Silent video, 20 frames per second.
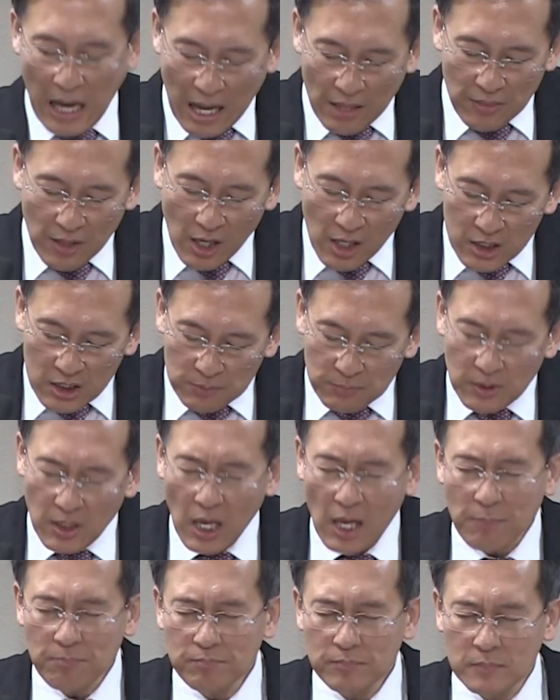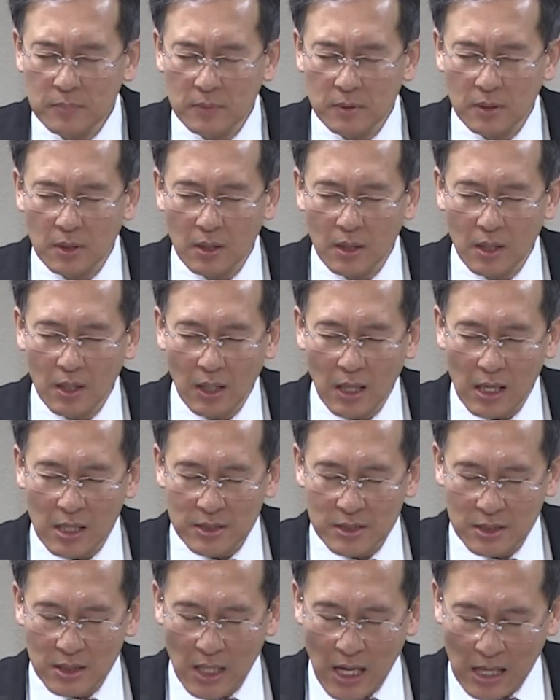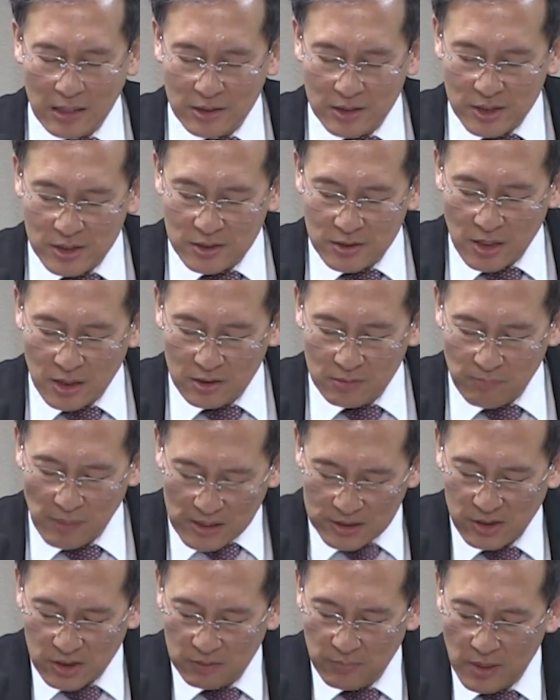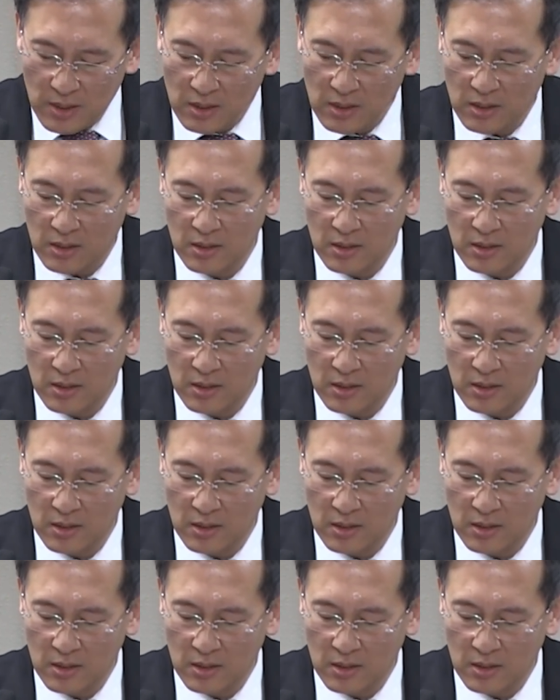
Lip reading: when the people heard that God would not go with them,